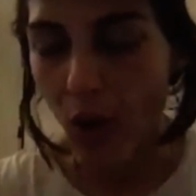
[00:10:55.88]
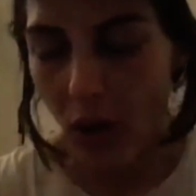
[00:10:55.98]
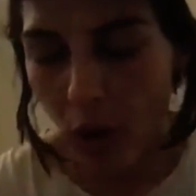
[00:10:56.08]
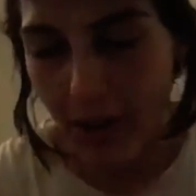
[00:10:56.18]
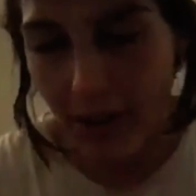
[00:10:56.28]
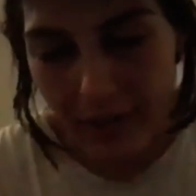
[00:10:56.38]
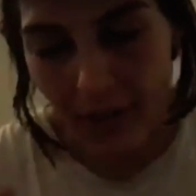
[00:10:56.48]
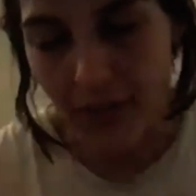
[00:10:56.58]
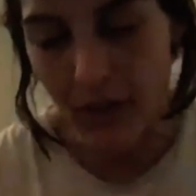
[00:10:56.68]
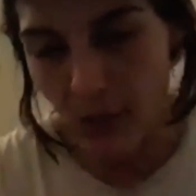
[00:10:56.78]
on
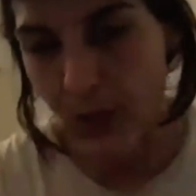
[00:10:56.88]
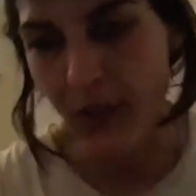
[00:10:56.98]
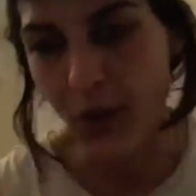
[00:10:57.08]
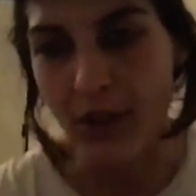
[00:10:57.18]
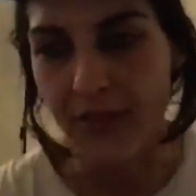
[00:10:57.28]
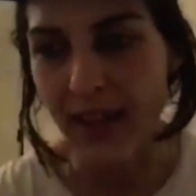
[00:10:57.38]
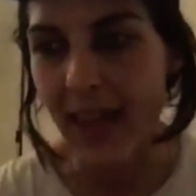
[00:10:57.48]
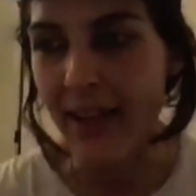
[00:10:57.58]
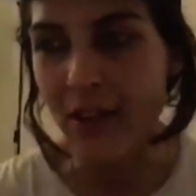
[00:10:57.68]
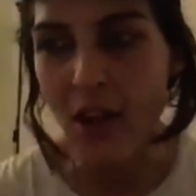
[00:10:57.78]
another quick note, if I
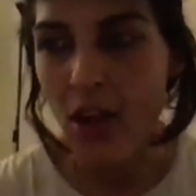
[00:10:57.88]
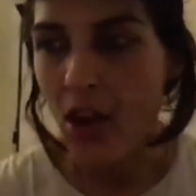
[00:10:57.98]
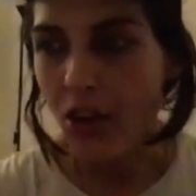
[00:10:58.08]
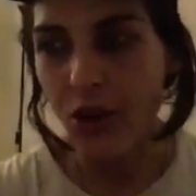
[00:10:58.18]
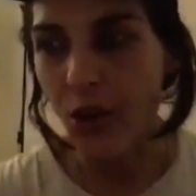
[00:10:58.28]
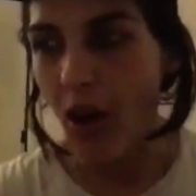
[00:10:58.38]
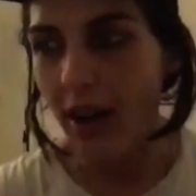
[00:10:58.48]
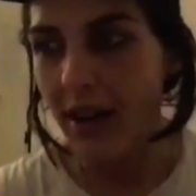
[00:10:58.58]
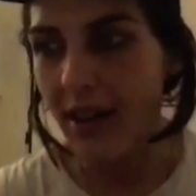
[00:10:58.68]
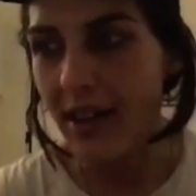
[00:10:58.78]
can, you know,
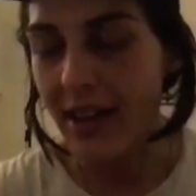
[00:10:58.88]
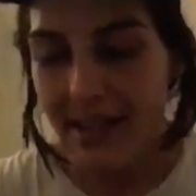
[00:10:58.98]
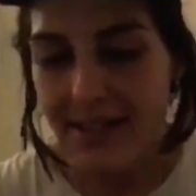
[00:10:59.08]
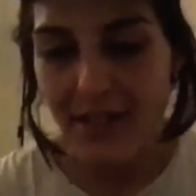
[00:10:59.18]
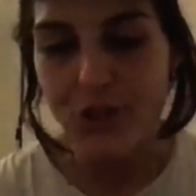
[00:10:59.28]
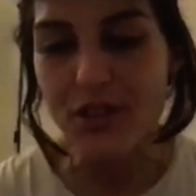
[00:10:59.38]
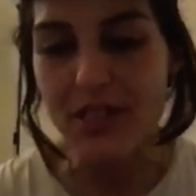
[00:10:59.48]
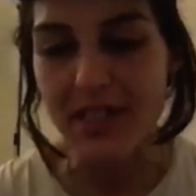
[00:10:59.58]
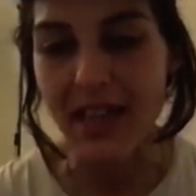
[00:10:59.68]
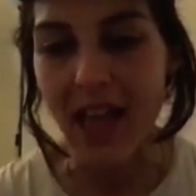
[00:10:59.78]
it is
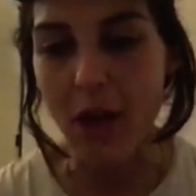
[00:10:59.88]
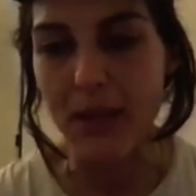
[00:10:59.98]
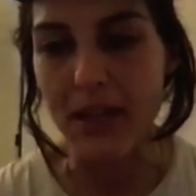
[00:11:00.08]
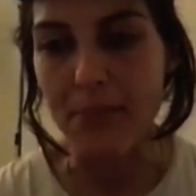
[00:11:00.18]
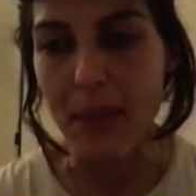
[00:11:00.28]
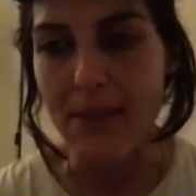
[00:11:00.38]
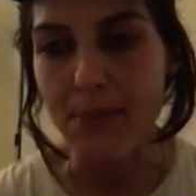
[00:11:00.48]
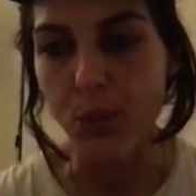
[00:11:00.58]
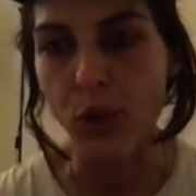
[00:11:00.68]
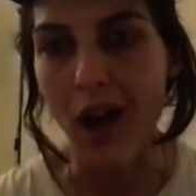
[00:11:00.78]
interesting how many
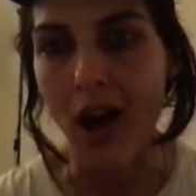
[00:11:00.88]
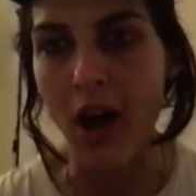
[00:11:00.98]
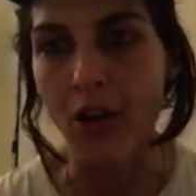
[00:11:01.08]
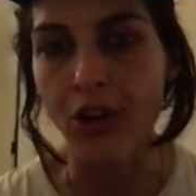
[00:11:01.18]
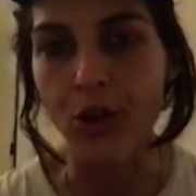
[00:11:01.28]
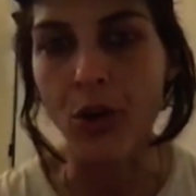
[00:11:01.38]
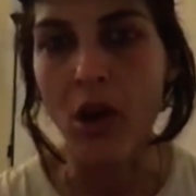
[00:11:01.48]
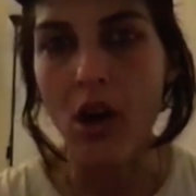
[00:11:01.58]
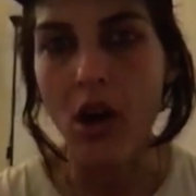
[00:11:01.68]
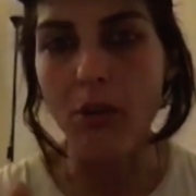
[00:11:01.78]
people are, you know,
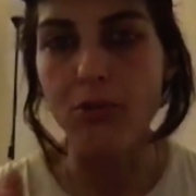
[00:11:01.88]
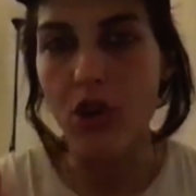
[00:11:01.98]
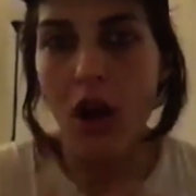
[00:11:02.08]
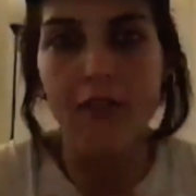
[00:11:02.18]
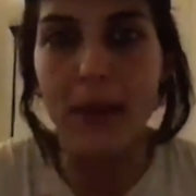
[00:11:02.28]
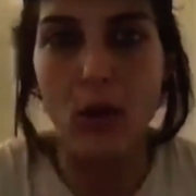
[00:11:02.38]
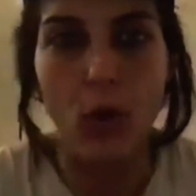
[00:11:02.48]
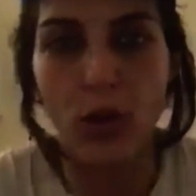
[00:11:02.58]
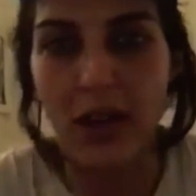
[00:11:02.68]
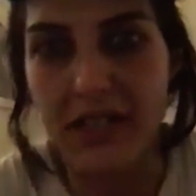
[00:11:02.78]
I'm sure I've been
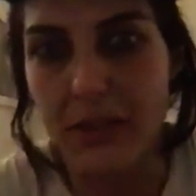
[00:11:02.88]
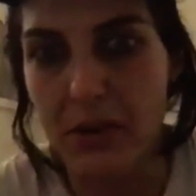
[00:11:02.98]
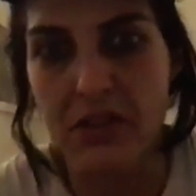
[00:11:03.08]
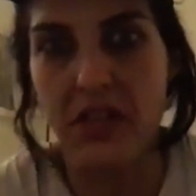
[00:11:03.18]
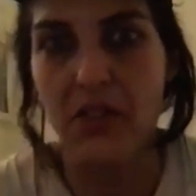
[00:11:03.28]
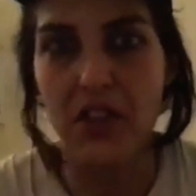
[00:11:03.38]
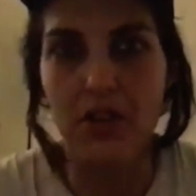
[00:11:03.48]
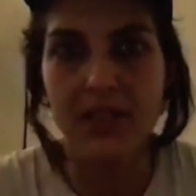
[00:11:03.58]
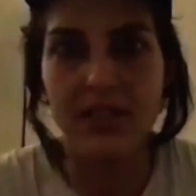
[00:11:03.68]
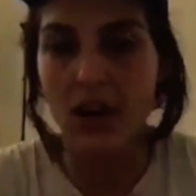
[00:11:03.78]
called a conspiracy
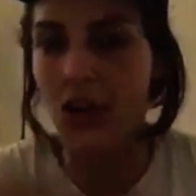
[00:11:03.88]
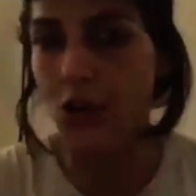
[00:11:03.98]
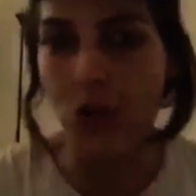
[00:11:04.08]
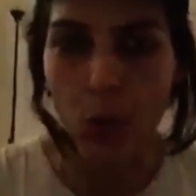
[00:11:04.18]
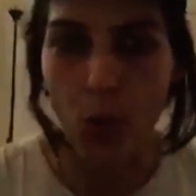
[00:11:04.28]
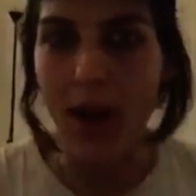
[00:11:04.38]
theorist and I don't know why,